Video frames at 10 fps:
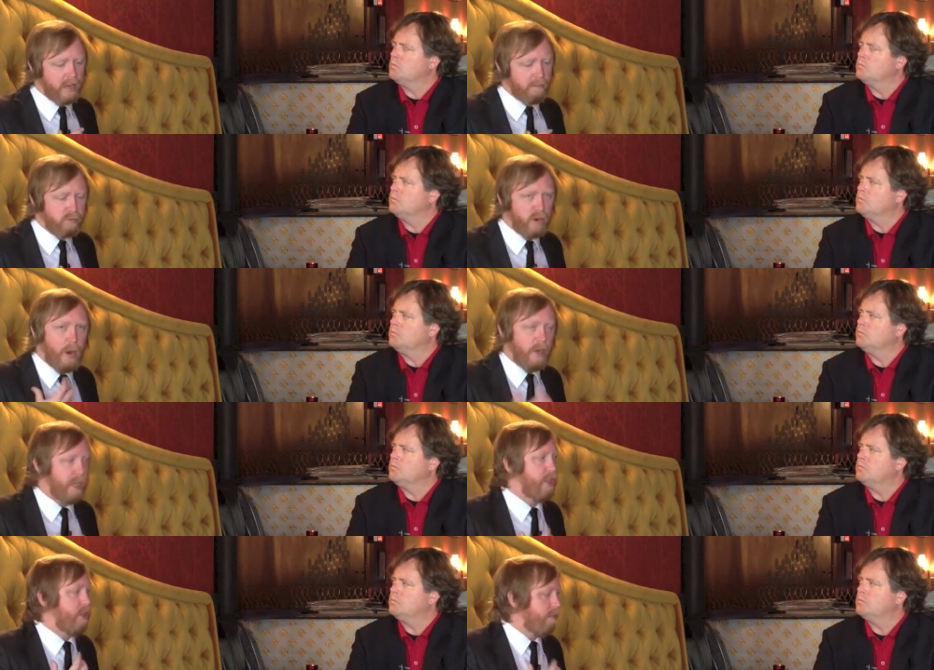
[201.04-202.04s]
Speaker 1: of
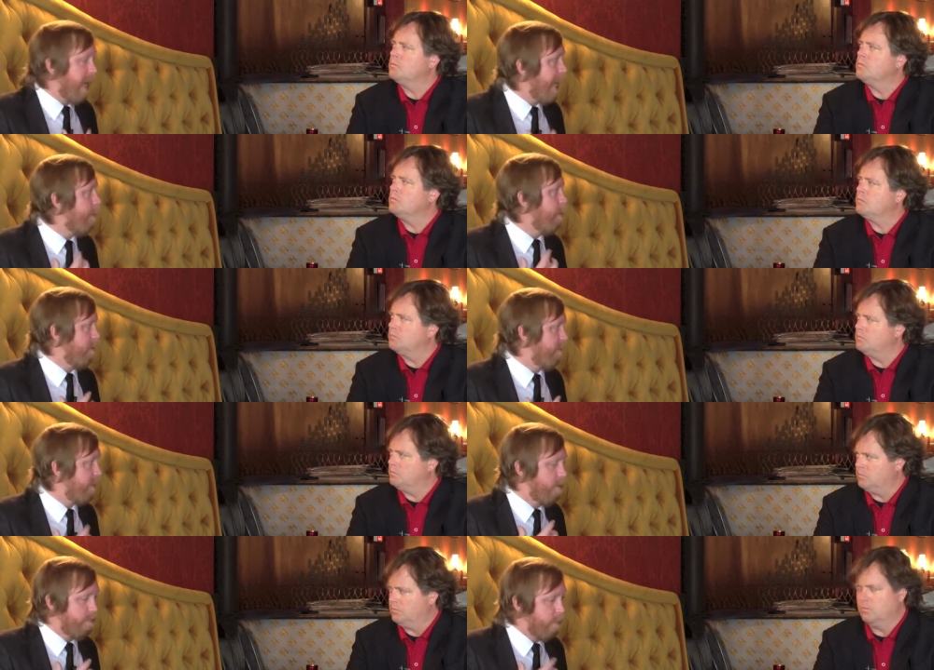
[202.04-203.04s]
brownish amber
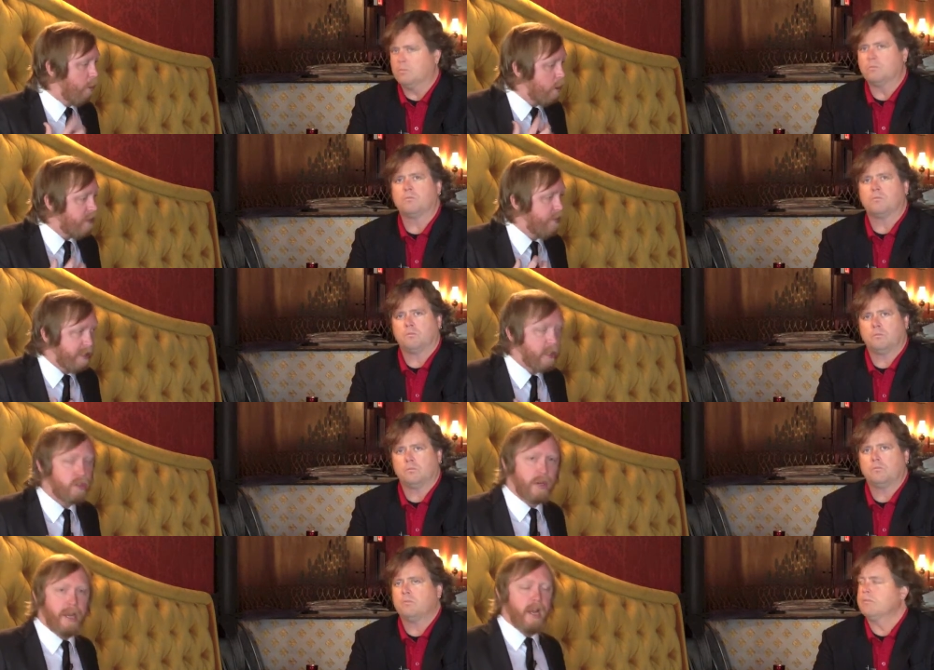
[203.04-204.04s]
for, for most of its
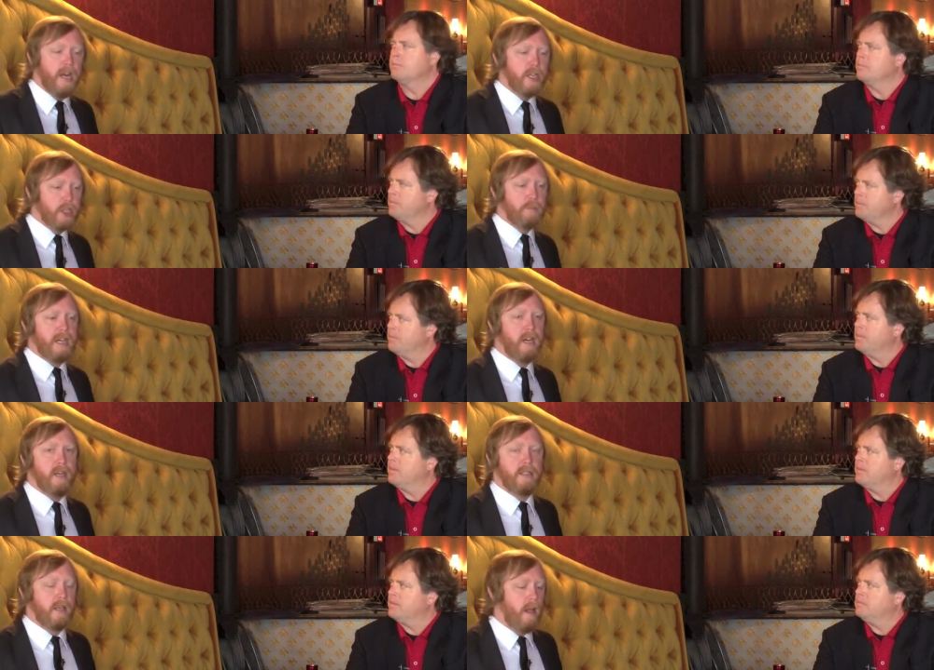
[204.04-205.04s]
history, just
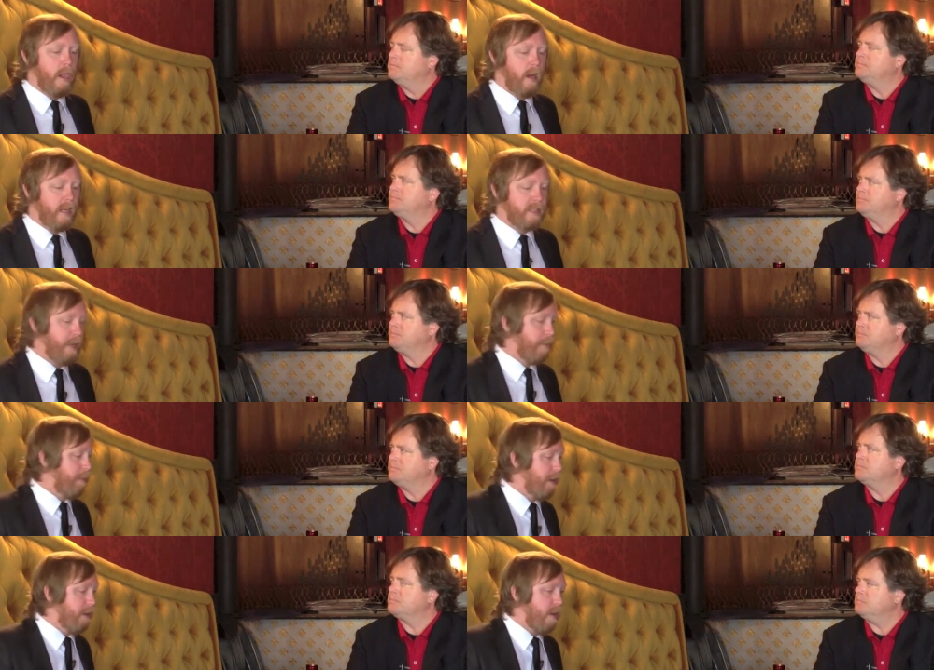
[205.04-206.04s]
because uh, to make
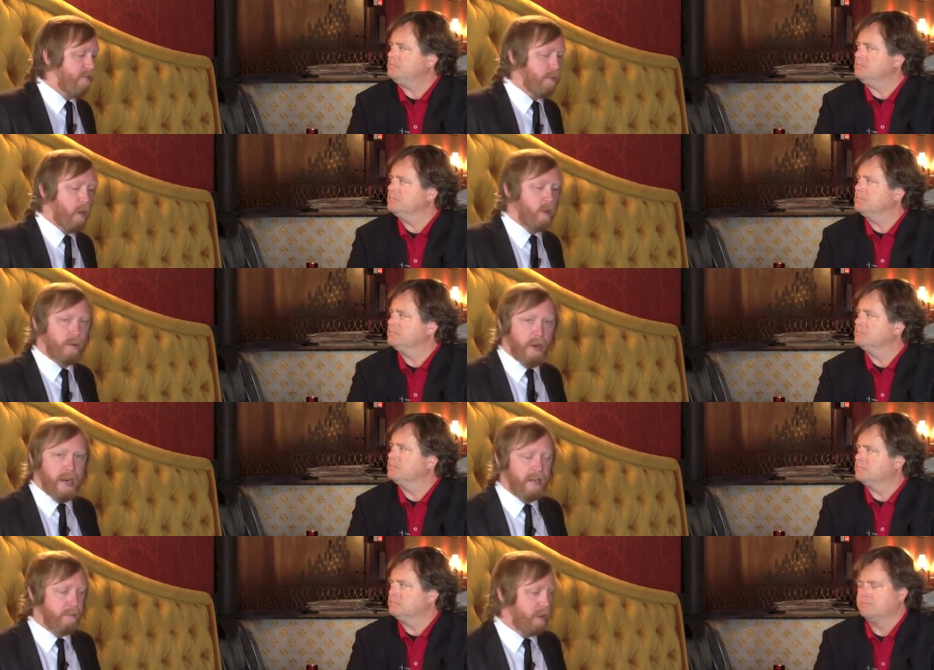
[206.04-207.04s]
beer you have to malt
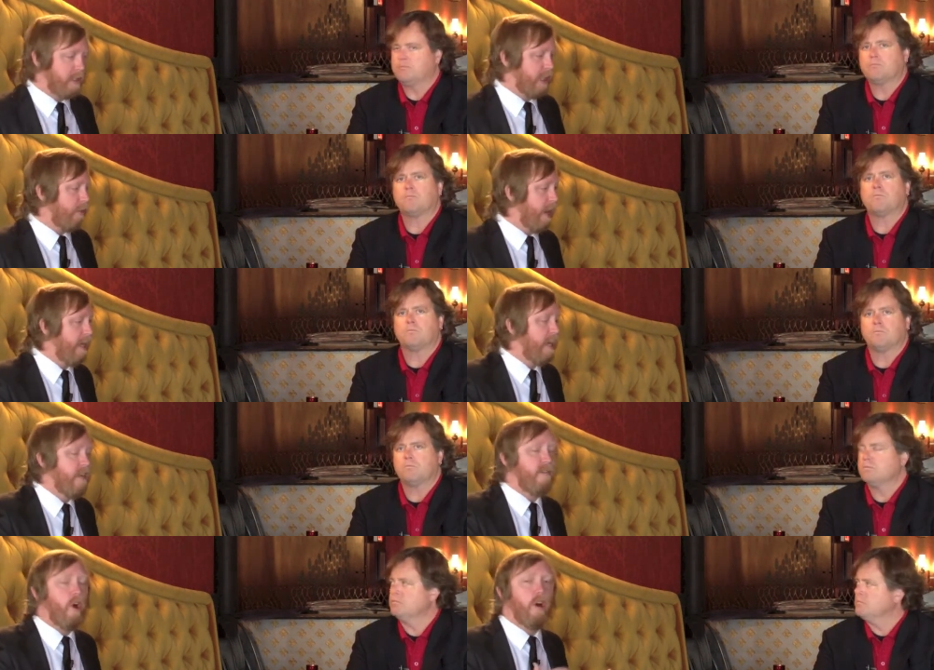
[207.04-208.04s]
grain, and malting grain
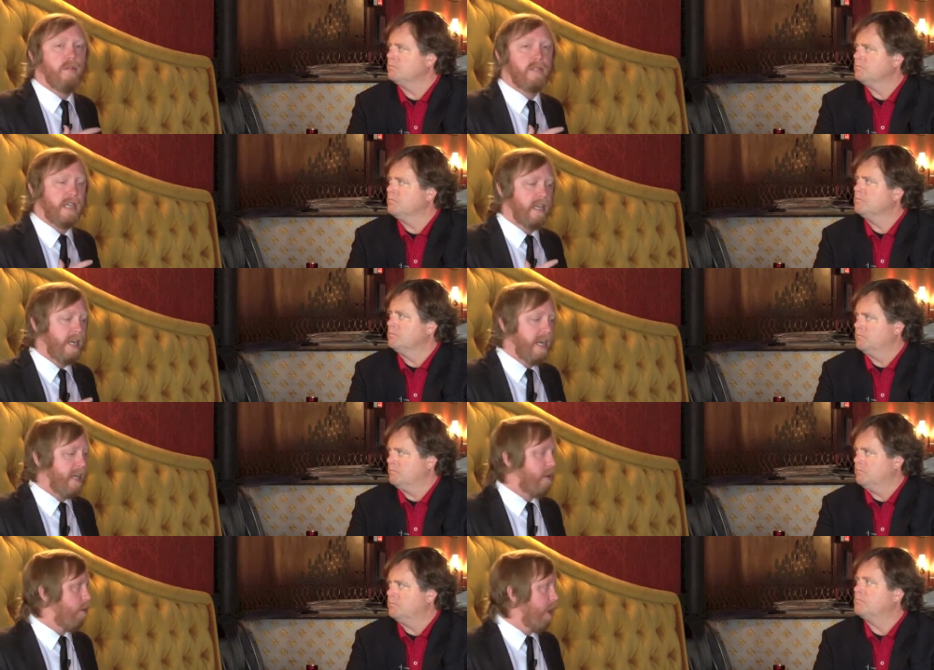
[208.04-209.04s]
involves
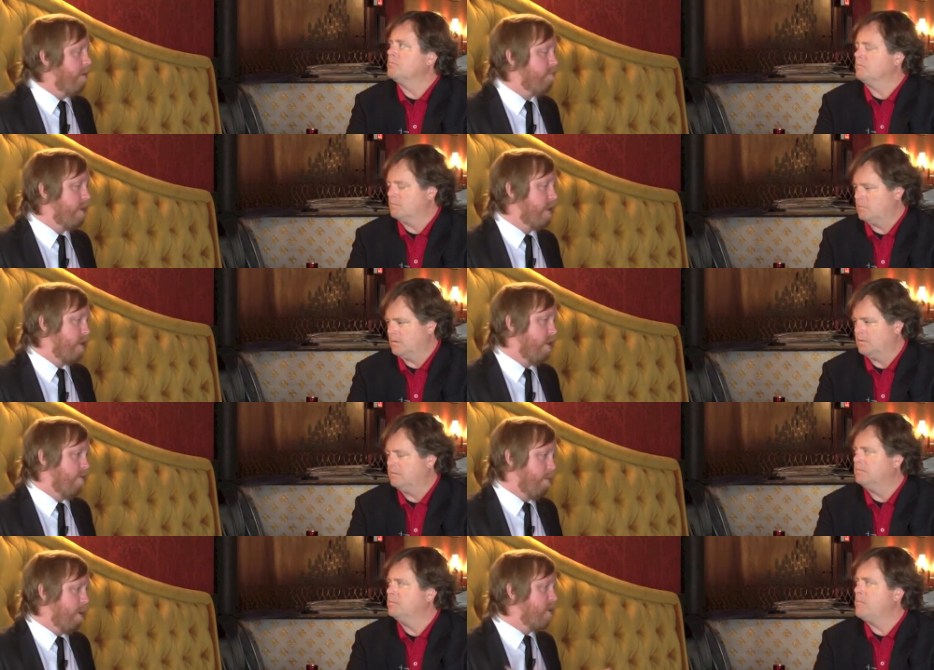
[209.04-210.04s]
heating the grain. And
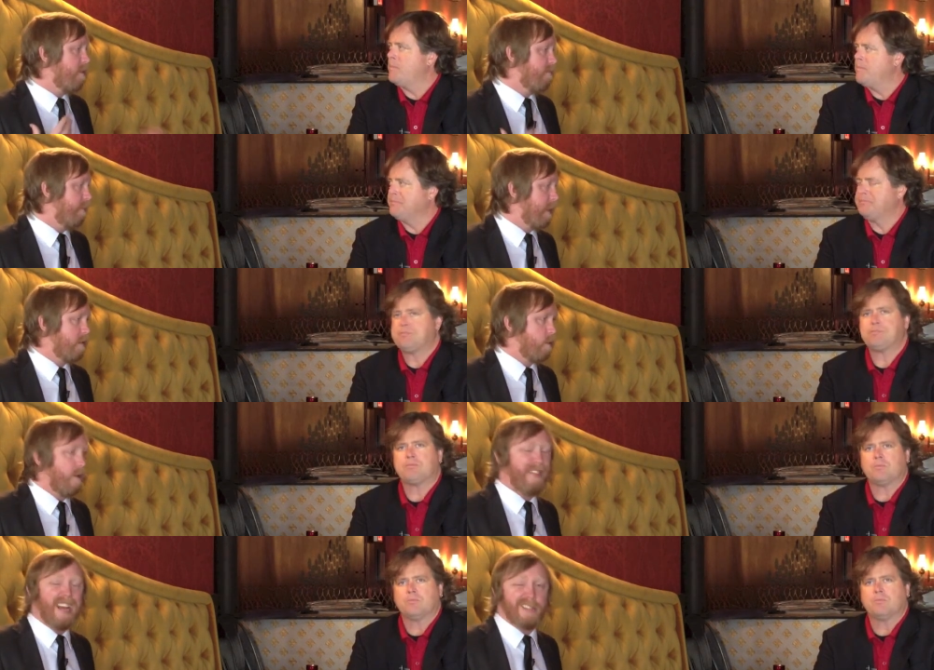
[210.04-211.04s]
so, for most of beer's
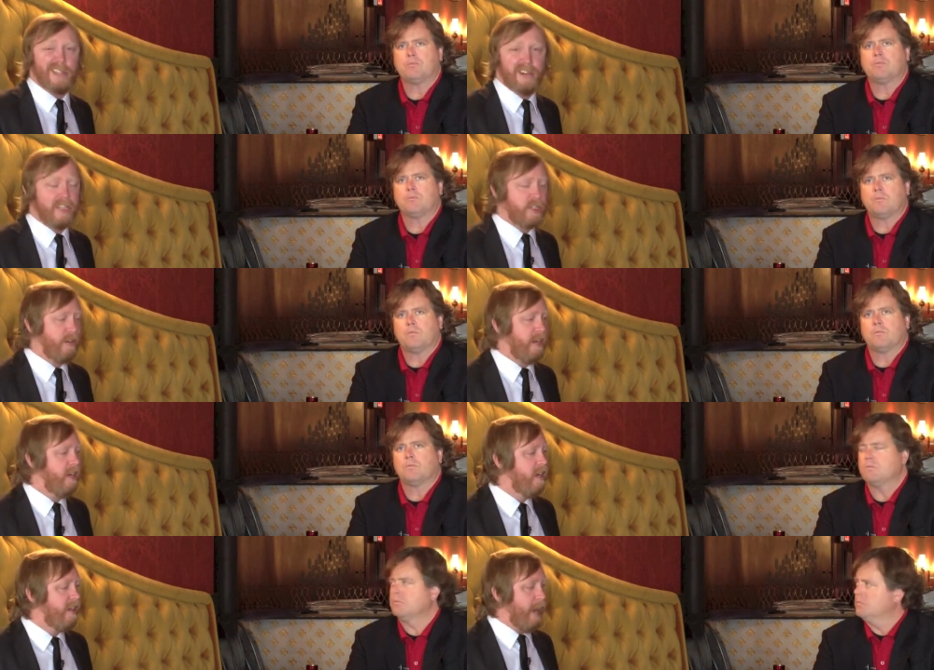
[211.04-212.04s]
12,000 year history,
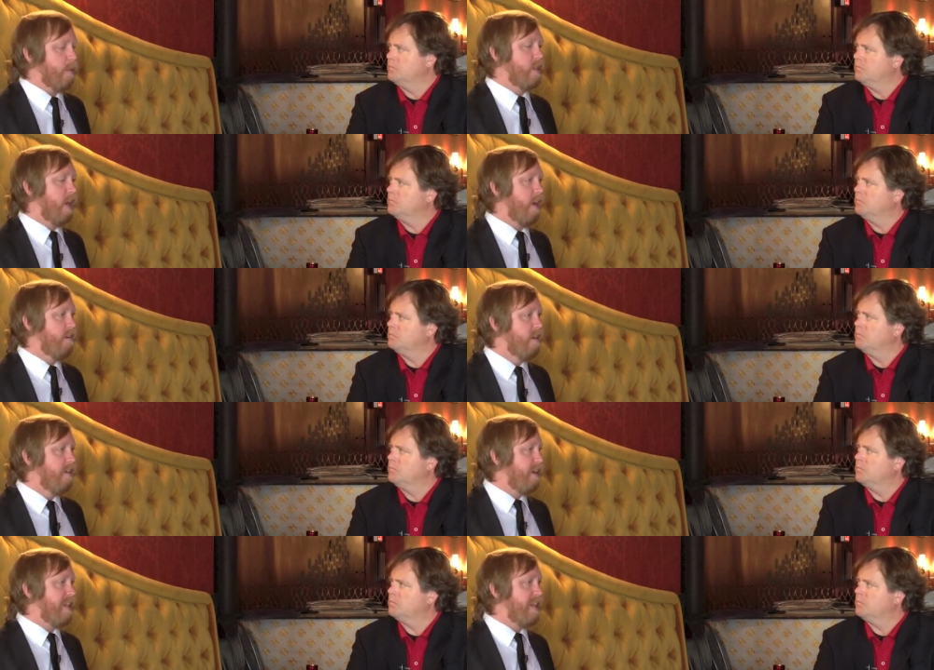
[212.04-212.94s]
that was done very